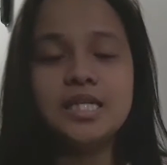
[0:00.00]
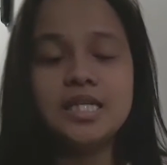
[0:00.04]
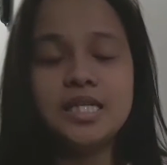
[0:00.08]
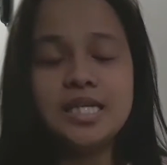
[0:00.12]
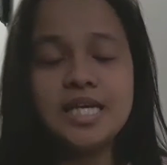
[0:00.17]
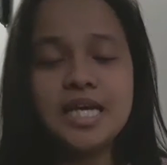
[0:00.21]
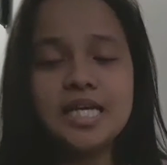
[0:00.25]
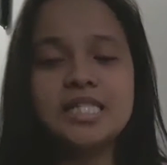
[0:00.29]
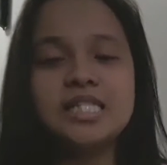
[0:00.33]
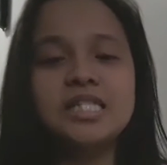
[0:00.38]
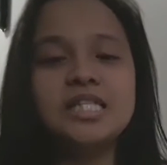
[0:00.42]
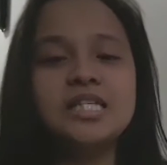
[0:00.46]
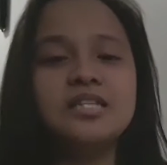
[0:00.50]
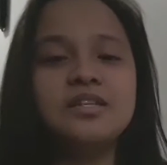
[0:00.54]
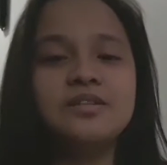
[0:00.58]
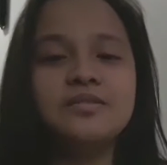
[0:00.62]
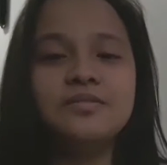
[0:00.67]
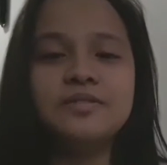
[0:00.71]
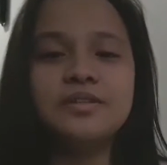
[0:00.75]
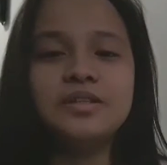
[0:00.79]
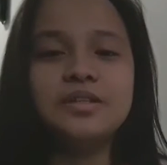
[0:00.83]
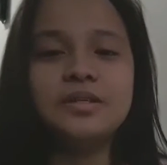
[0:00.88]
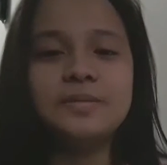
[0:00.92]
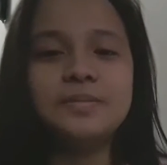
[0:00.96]
Yes, in the
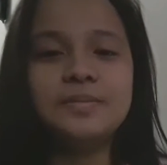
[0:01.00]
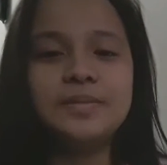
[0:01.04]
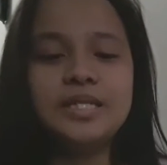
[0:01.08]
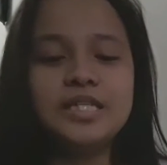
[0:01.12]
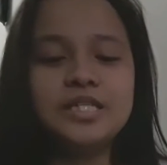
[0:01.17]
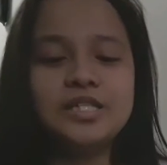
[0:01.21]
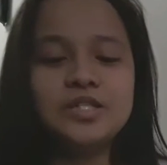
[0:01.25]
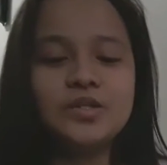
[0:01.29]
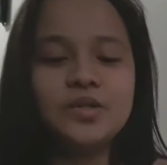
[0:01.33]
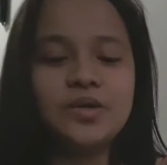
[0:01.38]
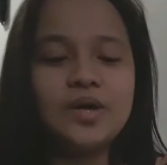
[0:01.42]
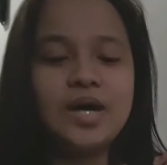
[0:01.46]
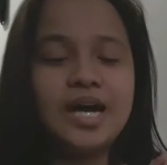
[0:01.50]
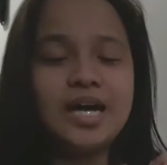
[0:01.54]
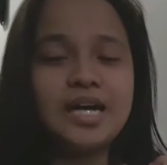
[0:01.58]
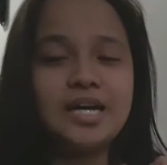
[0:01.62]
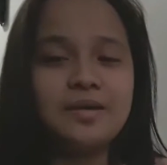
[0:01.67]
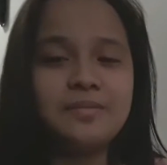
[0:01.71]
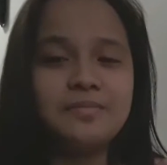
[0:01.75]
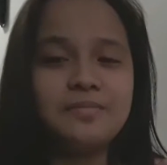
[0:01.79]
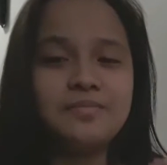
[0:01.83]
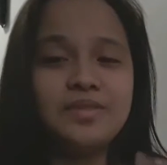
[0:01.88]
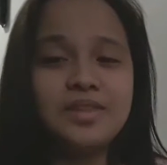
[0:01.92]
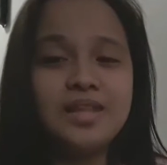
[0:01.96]
Philippines. So I
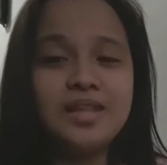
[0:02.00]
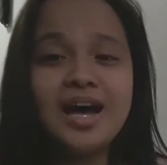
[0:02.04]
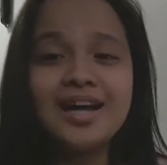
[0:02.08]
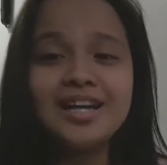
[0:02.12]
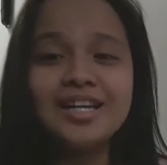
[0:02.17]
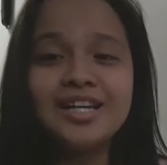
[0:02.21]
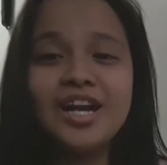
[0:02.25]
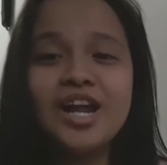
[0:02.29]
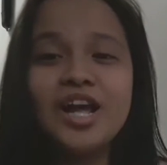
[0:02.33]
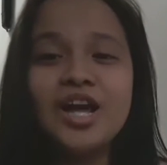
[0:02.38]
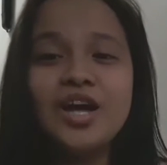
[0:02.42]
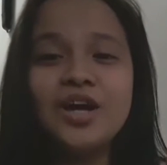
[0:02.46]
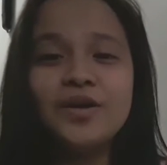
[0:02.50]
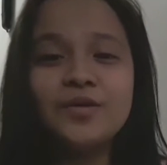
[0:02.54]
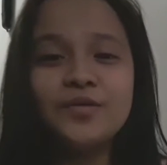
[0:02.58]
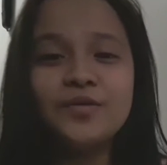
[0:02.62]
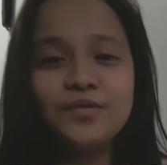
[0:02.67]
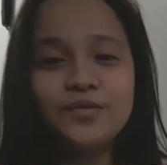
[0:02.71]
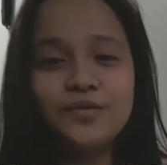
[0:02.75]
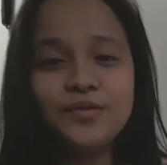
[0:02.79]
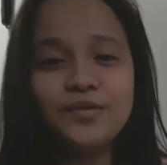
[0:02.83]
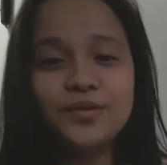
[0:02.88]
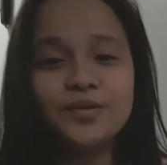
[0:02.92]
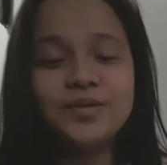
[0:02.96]
am not
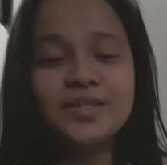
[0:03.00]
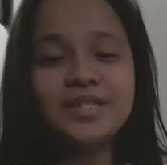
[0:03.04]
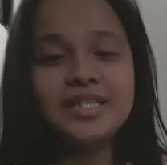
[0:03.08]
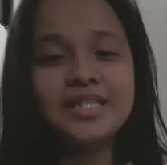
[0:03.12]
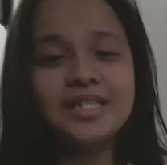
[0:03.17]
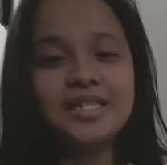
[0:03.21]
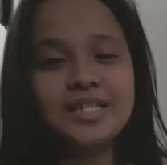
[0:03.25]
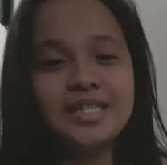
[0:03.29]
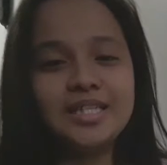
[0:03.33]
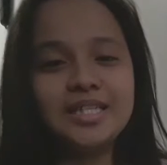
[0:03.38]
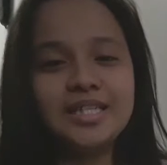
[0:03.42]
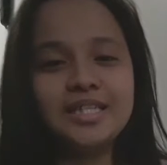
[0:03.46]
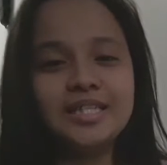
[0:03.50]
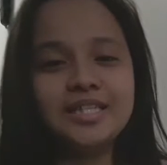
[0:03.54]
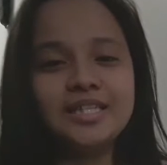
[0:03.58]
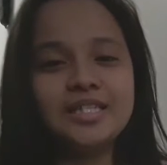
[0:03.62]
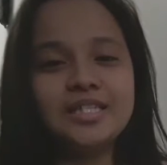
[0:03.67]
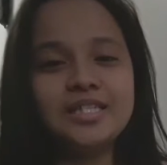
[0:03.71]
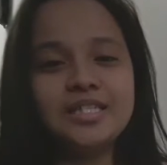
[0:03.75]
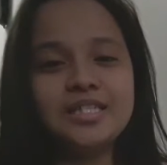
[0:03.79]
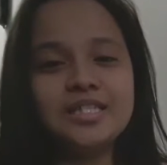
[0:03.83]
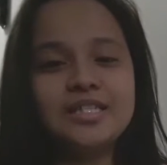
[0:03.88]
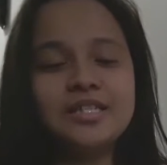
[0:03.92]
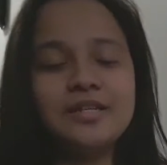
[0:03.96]
fluent at
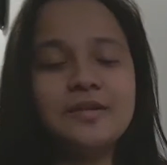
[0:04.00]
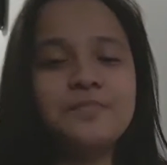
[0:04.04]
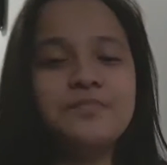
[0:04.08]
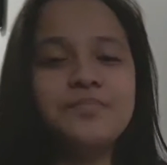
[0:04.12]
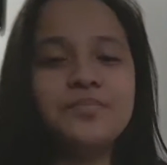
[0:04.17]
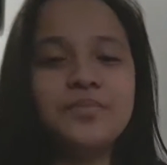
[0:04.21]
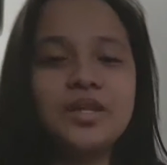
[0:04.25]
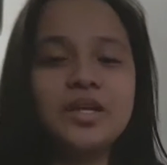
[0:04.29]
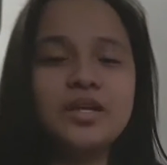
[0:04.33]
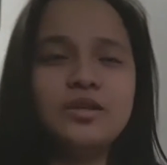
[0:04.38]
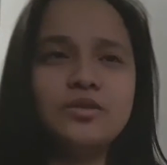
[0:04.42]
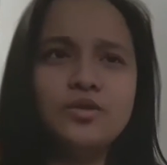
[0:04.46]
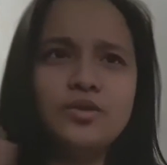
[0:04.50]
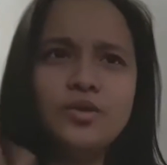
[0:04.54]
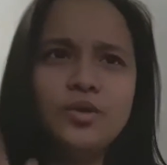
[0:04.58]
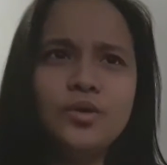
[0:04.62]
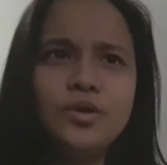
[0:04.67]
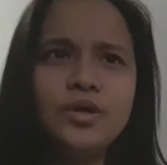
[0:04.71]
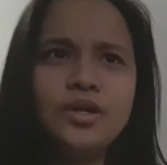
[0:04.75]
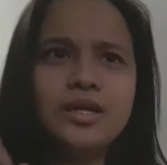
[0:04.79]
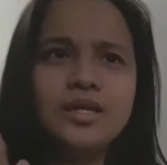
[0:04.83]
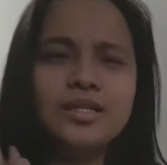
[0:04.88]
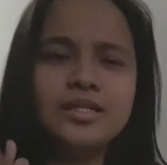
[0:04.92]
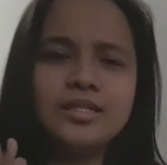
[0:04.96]
English
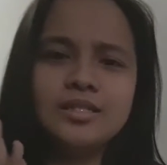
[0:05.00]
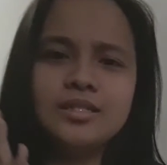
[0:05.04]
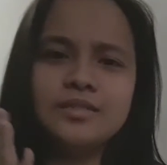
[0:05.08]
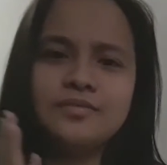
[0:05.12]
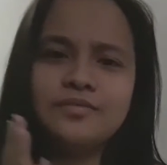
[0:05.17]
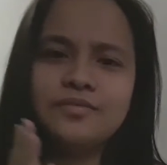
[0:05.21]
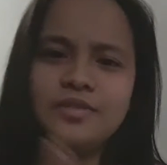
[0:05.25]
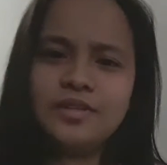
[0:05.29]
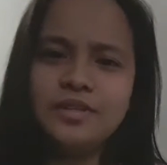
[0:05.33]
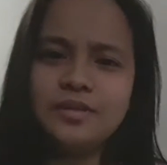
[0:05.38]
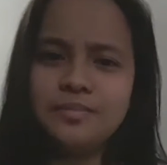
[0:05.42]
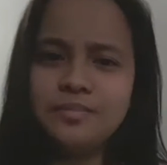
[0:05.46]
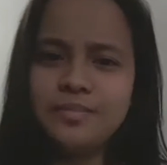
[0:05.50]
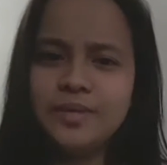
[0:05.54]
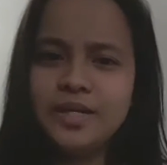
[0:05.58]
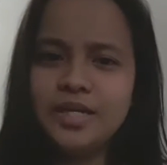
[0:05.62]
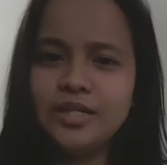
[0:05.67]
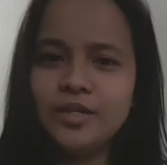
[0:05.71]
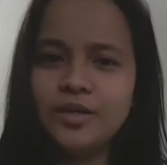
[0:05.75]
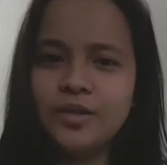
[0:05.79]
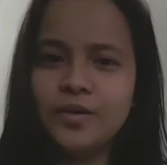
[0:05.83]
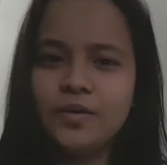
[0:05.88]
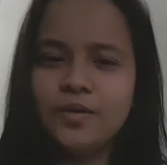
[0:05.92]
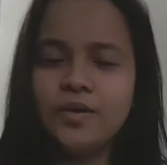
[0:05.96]
nor a
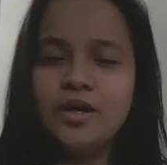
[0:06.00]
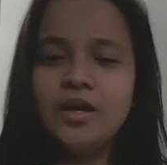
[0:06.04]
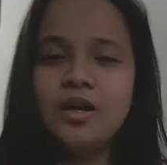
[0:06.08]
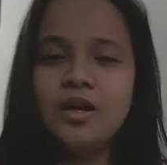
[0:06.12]
Filipino.